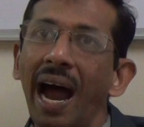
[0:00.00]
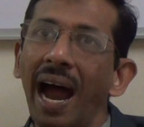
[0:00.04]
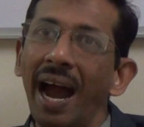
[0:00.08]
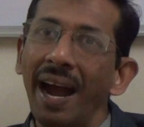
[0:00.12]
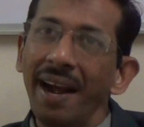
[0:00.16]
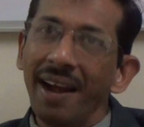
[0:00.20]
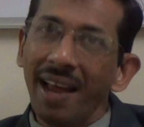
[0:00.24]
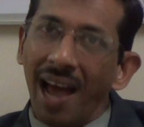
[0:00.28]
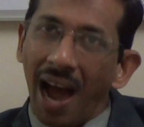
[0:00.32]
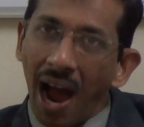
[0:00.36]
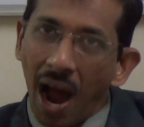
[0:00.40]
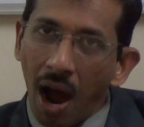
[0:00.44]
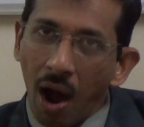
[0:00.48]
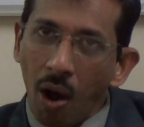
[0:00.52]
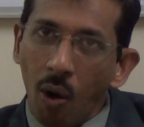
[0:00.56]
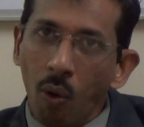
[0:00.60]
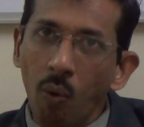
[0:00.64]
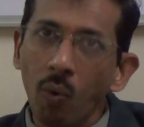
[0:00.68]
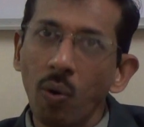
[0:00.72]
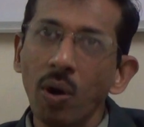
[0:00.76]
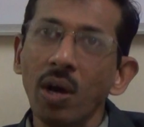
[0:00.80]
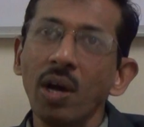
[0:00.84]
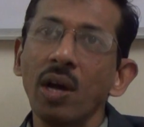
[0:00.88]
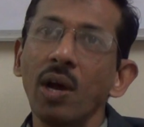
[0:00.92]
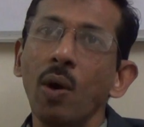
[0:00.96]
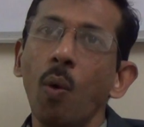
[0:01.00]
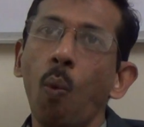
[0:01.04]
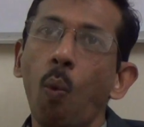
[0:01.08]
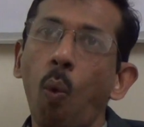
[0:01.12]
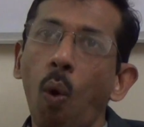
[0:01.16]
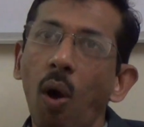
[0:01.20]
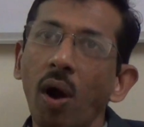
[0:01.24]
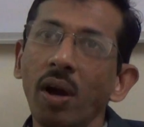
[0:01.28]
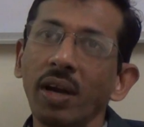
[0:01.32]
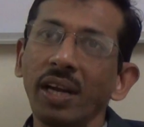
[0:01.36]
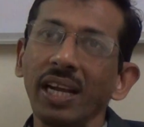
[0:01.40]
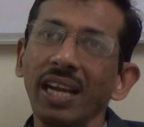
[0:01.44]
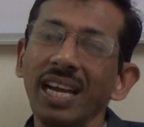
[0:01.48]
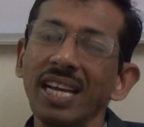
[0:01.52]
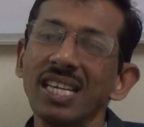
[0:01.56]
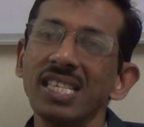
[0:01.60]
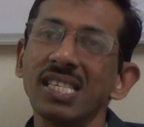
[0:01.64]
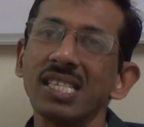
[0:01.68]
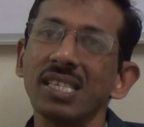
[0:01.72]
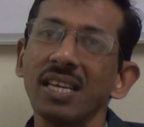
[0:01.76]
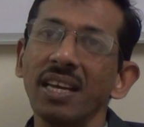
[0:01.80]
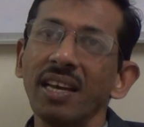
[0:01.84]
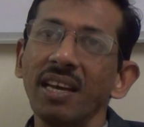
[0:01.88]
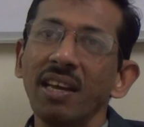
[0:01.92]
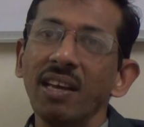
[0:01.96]
and what
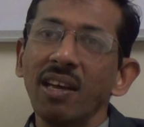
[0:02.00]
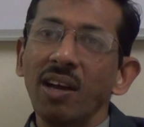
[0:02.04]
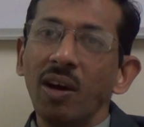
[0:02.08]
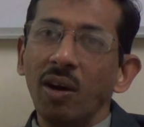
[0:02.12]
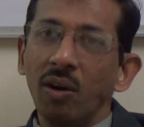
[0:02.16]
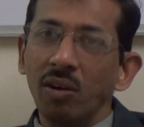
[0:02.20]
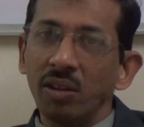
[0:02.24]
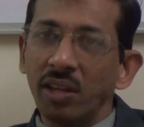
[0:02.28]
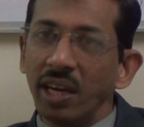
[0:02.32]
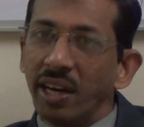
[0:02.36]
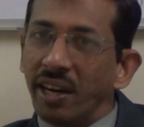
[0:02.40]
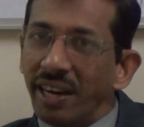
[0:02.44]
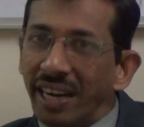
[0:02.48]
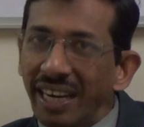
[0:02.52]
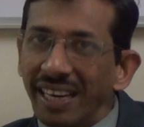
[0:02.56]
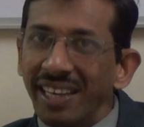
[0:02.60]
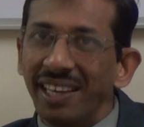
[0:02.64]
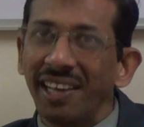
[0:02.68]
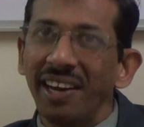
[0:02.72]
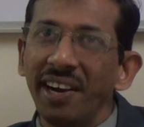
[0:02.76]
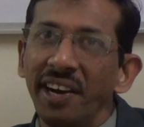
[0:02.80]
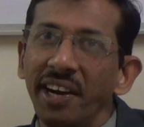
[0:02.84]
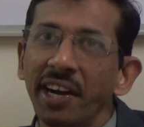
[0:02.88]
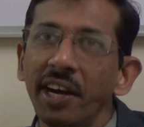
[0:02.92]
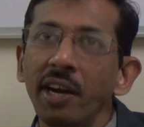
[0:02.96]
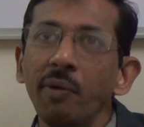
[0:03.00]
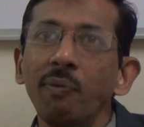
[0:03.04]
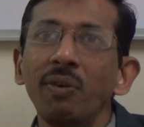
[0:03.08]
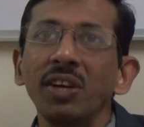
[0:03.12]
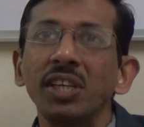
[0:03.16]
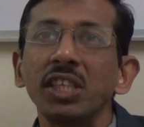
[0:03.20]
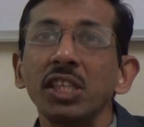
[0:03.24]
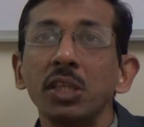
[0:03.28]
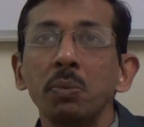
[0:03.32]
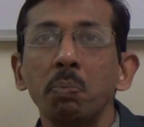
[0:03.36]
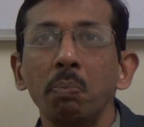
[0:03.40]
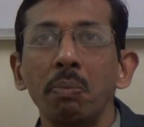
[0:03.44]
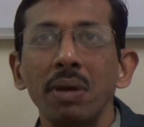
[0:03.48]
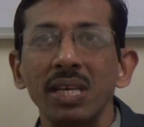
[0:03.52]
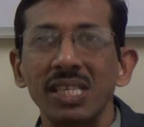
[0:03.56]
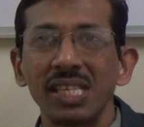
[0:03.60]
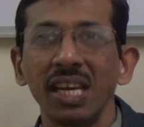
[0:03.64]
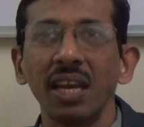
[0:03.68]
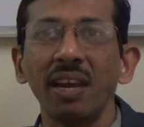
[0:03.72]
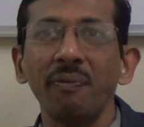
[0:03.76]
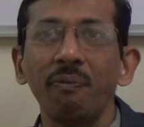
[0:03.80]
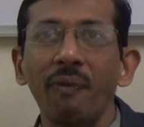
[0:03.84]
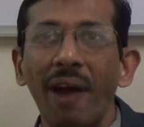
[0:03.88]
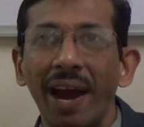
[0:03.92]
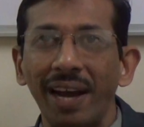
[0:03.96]
is the ingredient which is
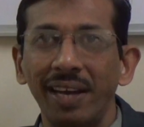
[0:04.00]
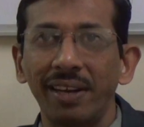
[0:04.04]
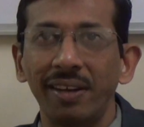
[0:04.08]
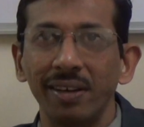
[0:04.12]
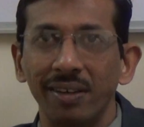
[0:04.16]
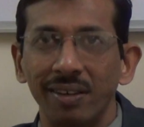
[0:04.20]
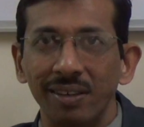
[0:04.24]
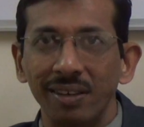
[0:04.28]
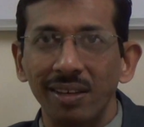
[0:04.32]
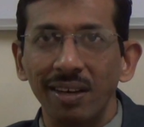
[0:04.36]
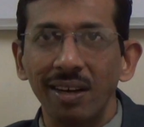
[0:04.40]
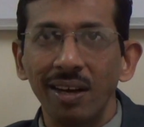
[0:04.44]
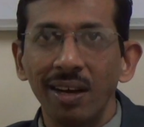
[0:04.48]
missing factor.